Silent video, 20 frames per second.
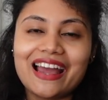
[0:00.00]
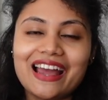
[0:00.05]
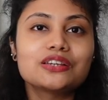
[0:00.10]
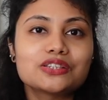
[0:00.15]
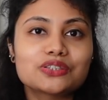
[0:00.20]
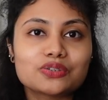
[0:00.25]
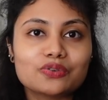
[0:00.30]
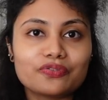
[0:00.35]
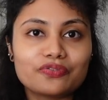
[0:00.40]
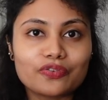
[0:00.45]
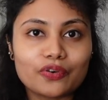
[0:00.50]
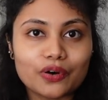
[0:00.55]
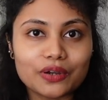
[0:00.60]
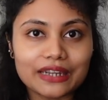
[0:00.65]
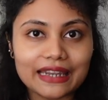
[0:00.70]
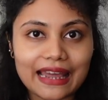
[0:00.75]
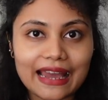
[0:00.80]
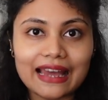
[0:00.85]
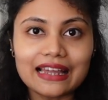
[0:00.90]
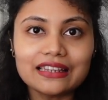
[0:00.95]
So for
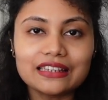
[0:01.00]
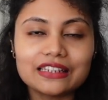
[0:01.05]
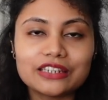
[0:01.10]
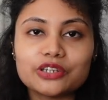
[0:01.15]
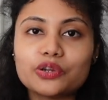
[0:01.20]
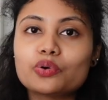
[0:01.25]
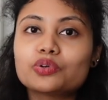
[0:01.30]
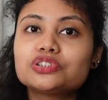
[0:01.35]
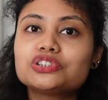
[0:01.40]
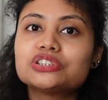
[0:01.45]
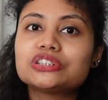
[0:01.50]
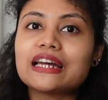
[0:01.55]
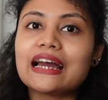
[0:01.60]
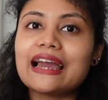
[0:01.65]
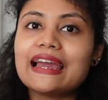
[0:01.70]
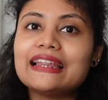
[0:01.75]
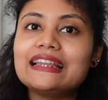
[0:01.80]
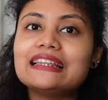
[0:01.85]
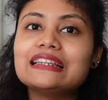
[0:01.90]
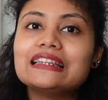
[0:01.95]
that, your
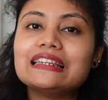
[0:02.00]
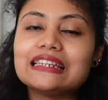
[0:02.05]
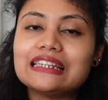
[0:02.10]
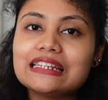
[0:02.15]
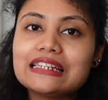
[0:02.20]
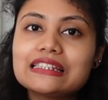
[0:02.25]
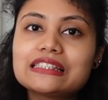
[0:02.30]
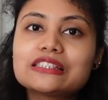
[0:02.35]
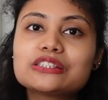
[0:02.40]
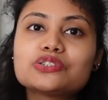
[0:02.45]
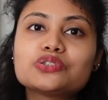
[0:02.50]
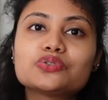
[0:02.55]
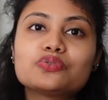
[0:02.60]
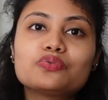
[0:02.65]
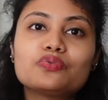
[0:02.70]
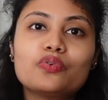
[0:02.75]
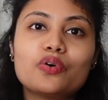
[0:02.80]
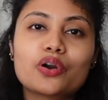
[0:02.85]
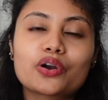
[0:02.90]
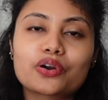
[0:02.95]
child needs to
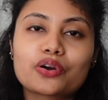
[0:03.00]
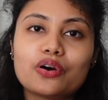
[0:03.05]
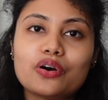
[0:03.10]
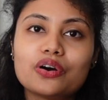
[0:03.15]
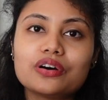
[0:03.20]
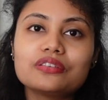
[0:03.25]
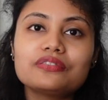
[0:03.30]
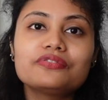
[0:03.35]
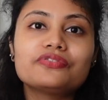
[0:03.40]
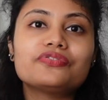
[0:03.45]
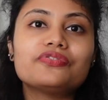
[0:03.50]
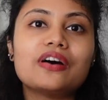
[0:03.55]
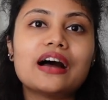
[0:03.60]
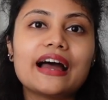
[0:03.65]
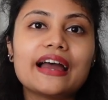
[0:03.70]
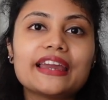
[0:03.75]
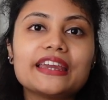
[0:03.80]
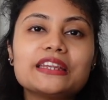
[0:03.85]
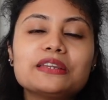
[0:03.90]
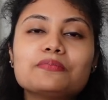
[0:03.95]
work on
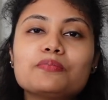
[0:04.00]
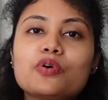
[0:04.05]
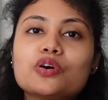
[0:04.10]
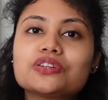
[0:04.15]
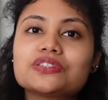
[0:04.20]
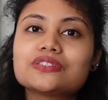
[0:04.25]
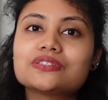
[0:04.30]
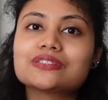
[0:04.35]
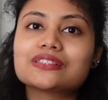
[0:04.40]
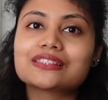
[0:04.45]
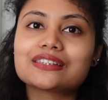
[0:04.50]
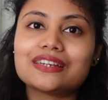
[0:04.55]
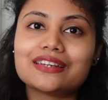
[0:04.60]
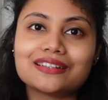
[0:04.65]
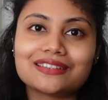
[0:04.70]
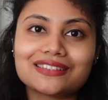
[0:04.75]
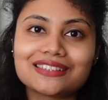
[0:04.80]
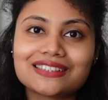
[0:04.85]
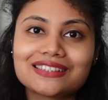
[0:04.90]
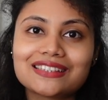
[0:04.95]
fine motor
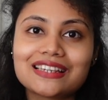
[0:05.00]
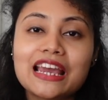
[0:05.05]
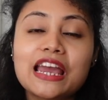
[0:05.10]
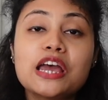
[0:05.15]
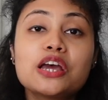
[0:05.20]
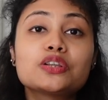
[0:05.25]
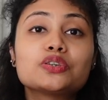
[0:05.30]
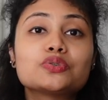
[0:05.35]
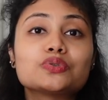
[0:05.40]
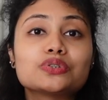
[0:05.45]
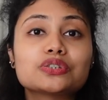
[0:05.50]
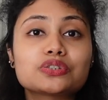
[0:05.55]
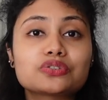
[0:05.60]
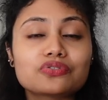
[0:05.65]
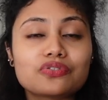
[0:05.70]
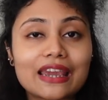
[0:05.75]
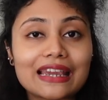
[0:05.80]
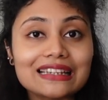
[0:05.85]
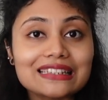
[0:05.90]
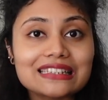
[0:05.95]
skills to
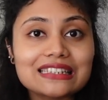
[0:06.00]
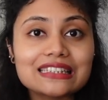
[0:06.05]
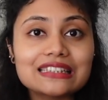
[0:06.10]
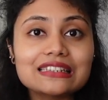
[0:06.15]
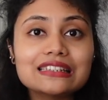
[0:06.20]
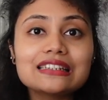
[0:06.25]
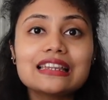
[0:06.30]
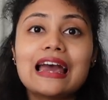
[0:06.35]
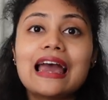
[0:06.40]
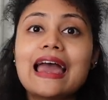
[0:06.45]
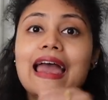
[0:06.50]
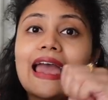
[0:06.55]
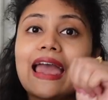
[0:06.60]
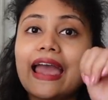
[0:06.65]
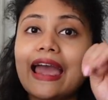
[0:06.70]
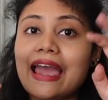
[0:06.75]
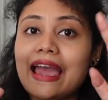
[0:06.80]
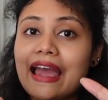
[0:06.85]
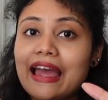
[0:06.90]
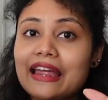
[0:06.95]
strengthen
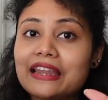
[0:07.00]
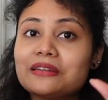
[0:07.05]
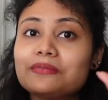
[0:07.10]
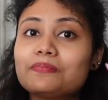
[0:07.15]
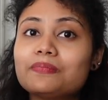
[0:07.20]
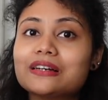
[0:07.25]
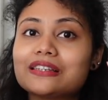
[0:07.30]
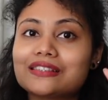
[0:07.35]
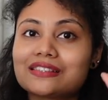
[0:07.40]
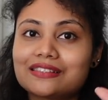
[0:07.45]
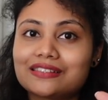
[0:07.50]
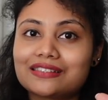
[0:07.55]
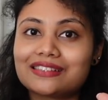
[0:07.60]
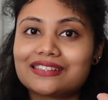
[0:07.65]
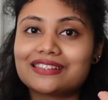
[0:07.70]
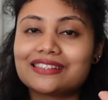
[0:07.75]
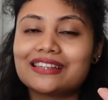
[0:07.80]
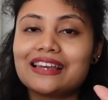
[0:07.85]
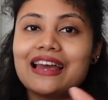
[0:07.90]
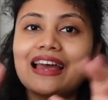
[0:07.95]
hand
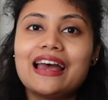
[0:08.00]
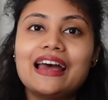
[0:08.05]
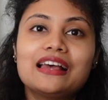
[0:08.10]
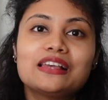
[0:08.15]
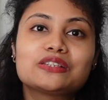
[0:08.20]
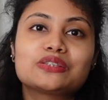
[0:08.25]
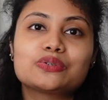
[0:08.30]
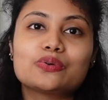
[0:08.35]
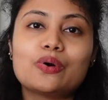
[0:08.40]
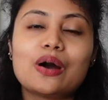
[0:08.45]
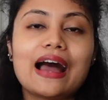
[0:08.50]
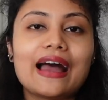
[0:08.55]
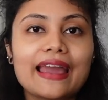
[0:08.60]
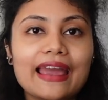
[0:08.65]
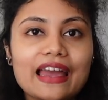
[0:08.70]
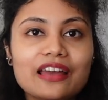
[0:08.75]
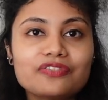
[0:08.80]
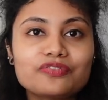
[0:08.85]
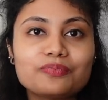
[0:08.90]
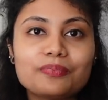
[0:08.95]
muscles. So I
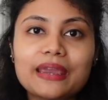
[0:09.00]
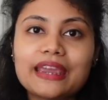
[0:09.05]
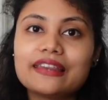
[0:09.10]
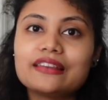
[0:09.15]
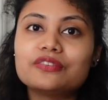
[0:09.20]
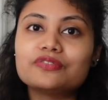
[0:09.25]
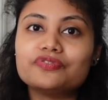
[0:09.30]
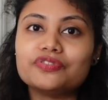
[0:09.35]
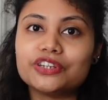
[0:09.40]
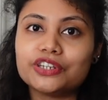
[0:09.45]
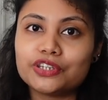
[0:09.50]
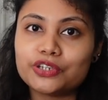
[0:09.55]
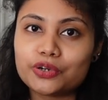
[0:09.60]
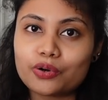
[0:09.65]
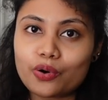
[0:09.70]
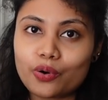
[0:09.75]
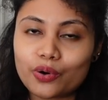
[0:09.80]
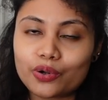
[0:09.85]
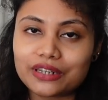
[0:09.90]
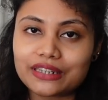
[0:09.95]
have made a
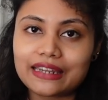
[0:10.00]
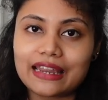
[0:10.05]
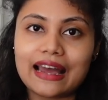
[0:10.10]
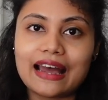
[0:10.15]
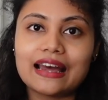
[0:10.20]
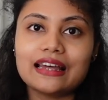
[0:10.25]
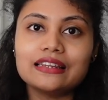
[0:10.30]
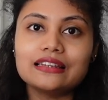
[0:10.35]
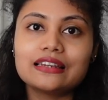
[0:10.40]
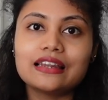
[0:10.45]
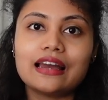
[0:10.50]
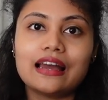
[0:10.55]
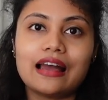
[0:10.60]
video on that